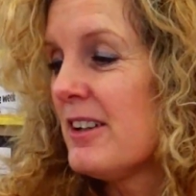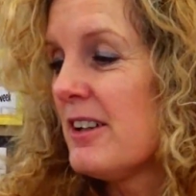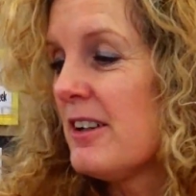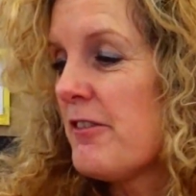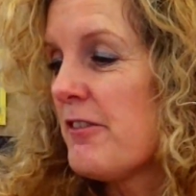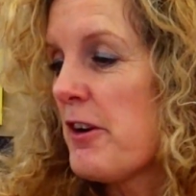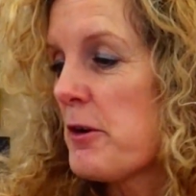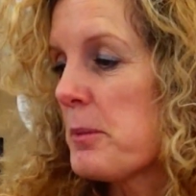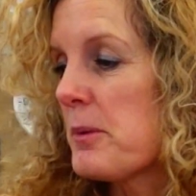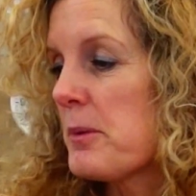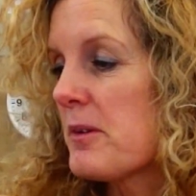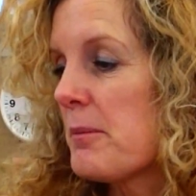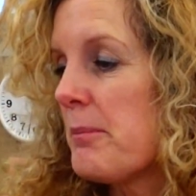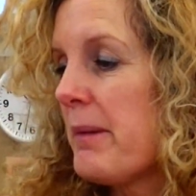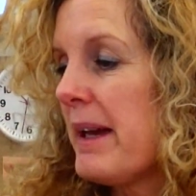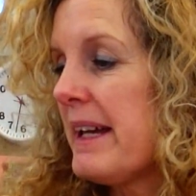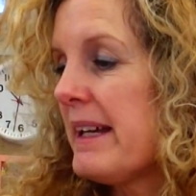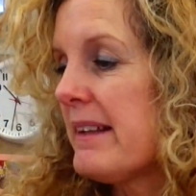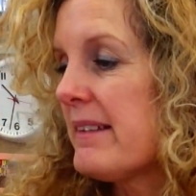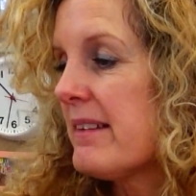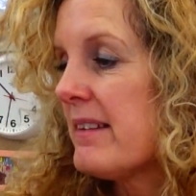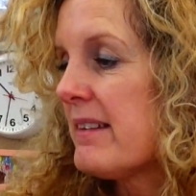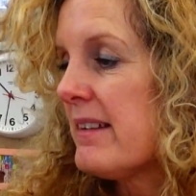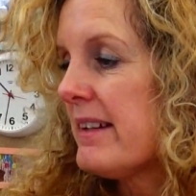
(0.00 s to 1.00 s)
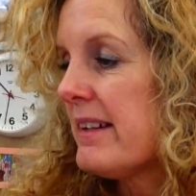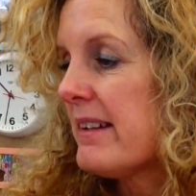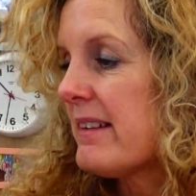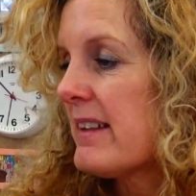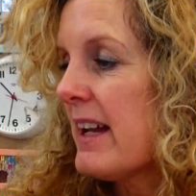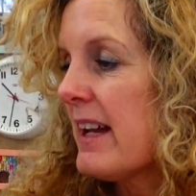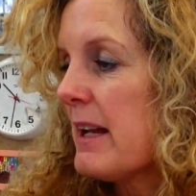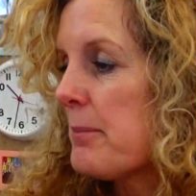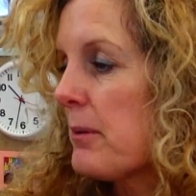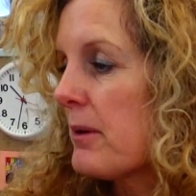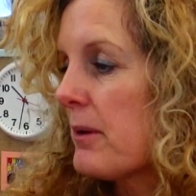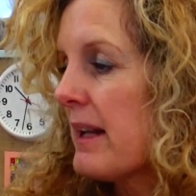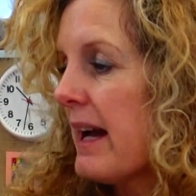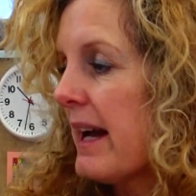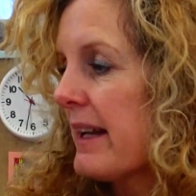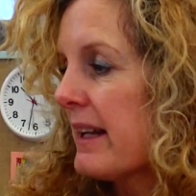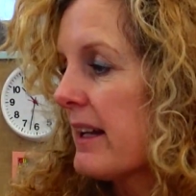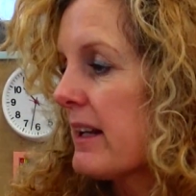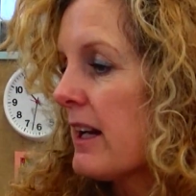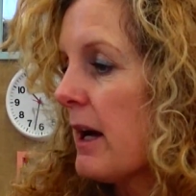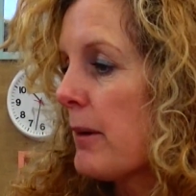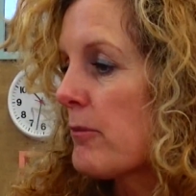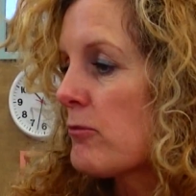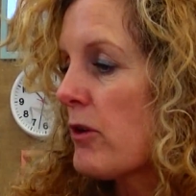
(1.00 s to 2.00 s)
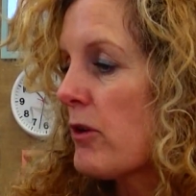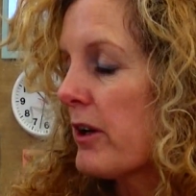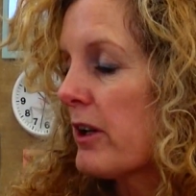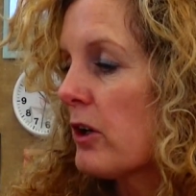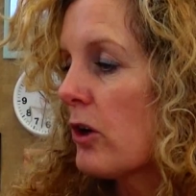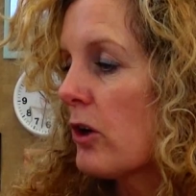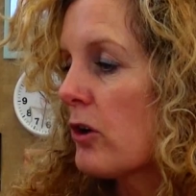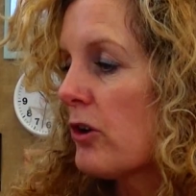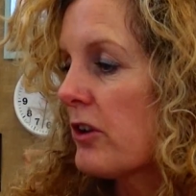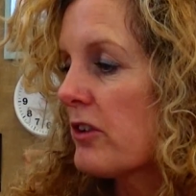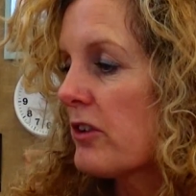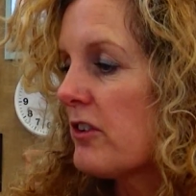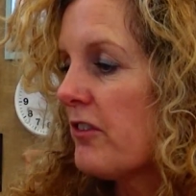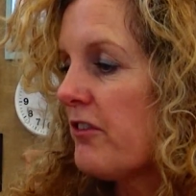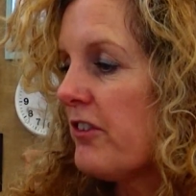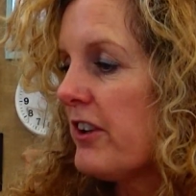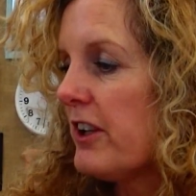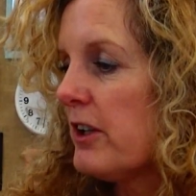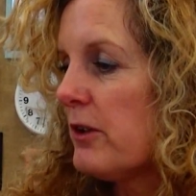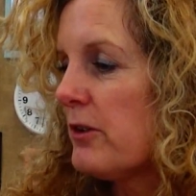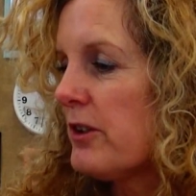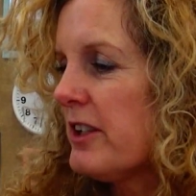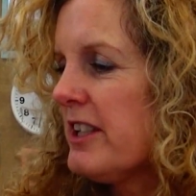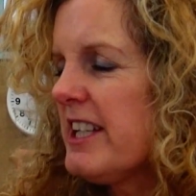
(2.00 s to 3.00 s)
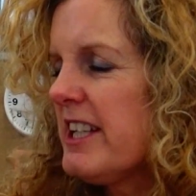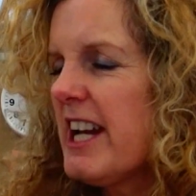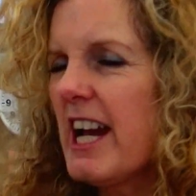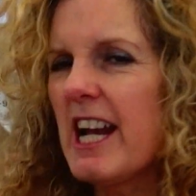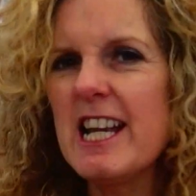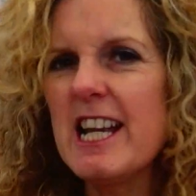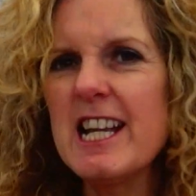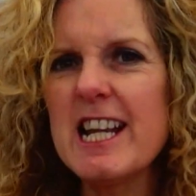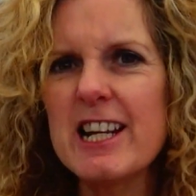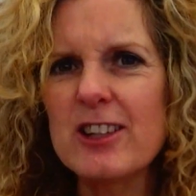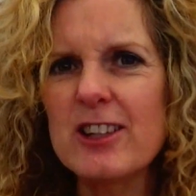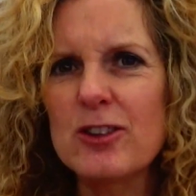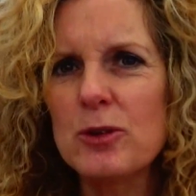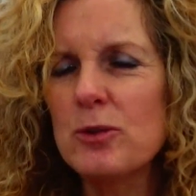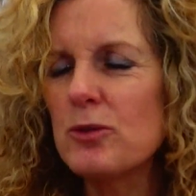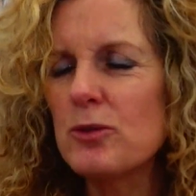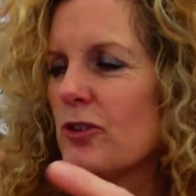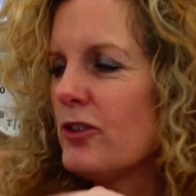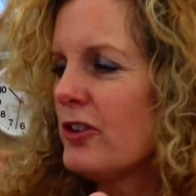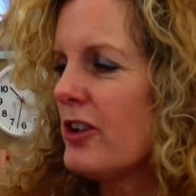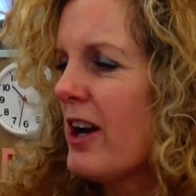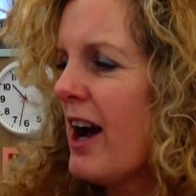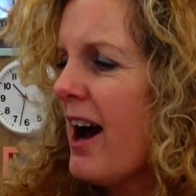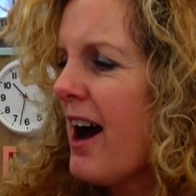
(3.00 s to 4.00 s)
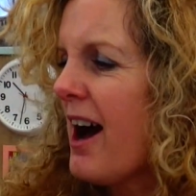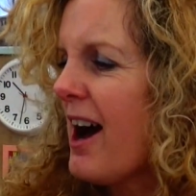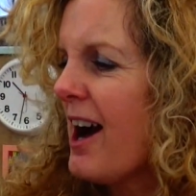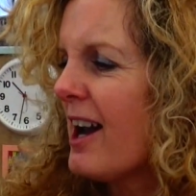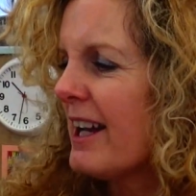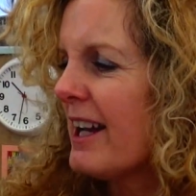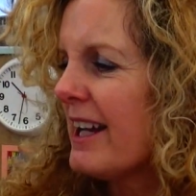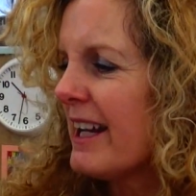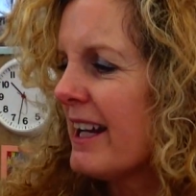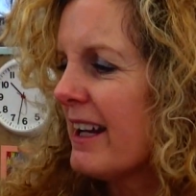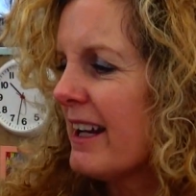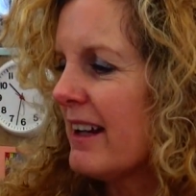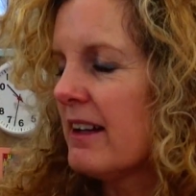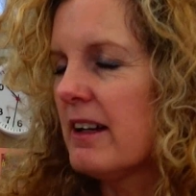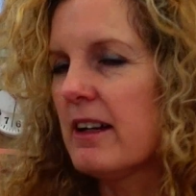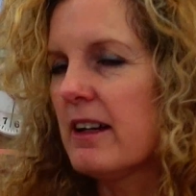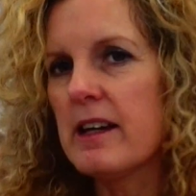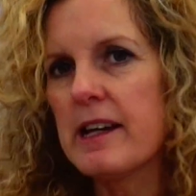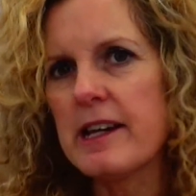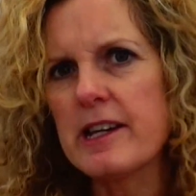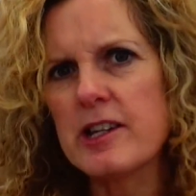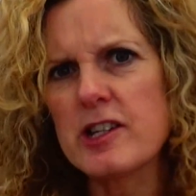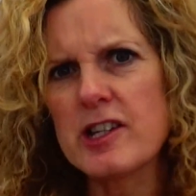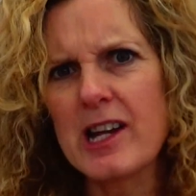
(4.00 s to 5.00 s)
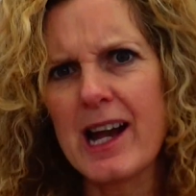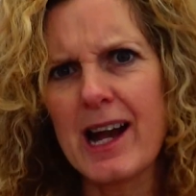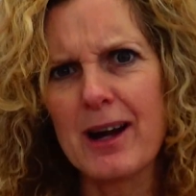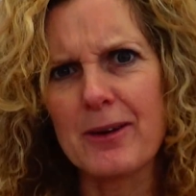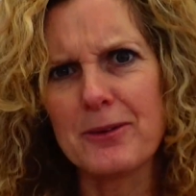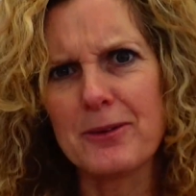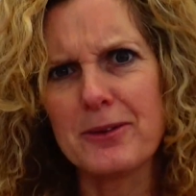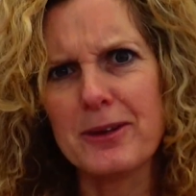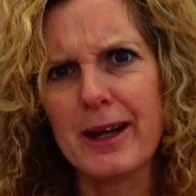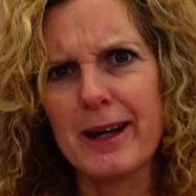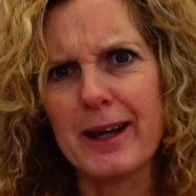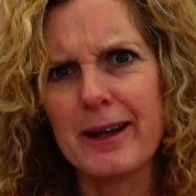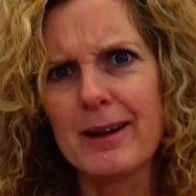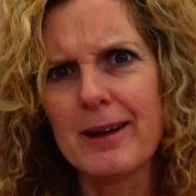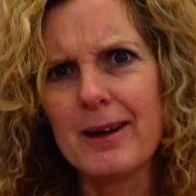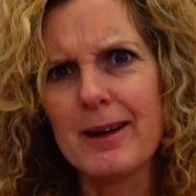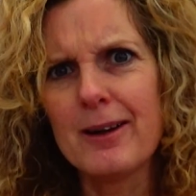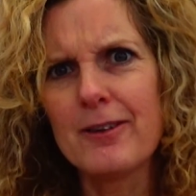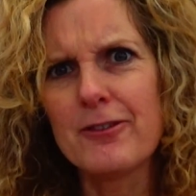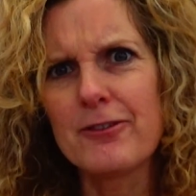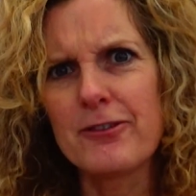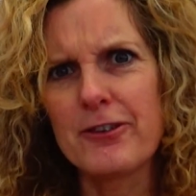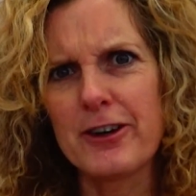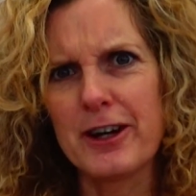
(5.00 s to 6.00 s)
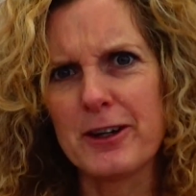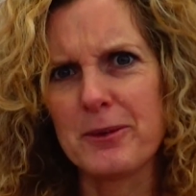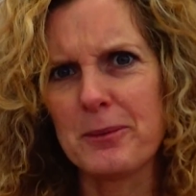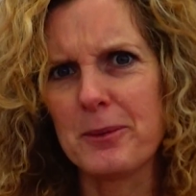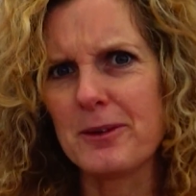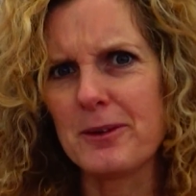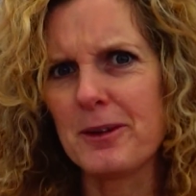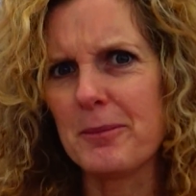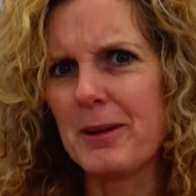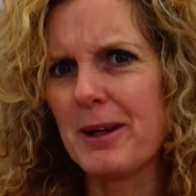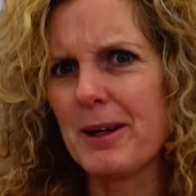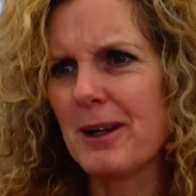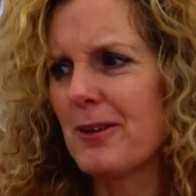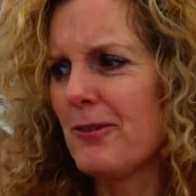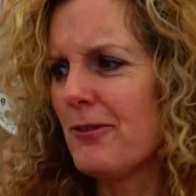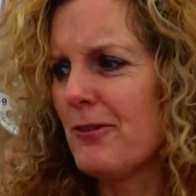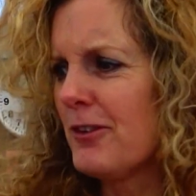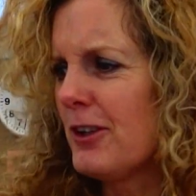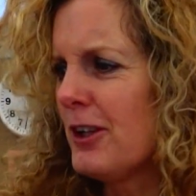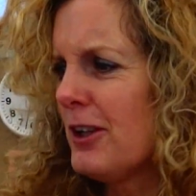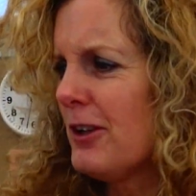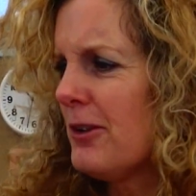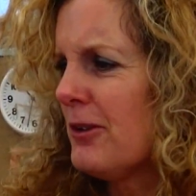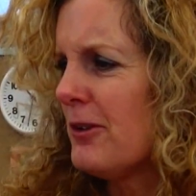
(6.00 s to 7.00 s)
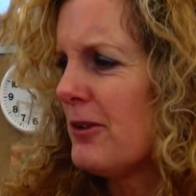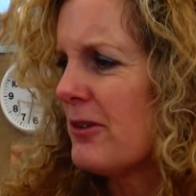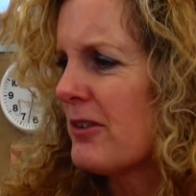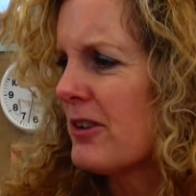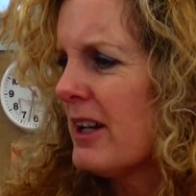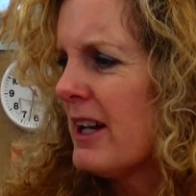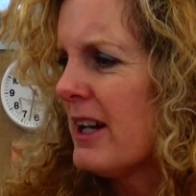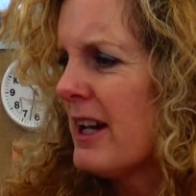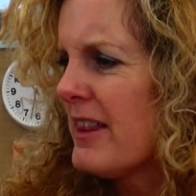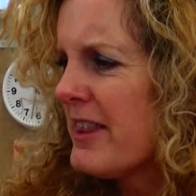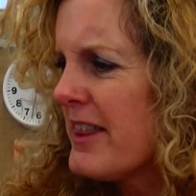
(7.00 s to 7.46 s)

Fred was amazed to see the stable lad had come running across the field. You little darling, he shouted. Fred was a bit confused.